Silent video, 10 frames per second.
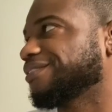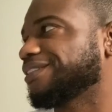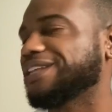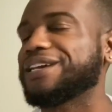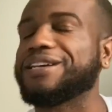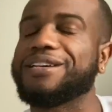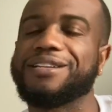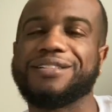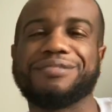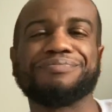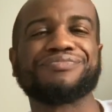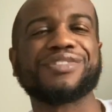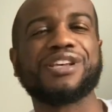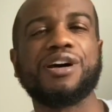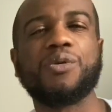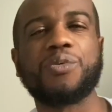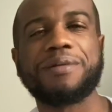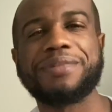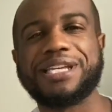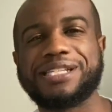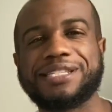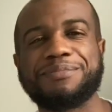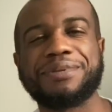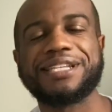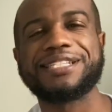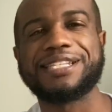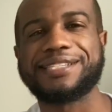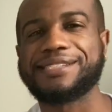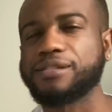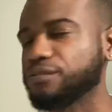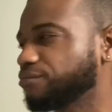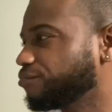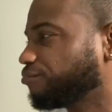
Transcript: like a women's business suit.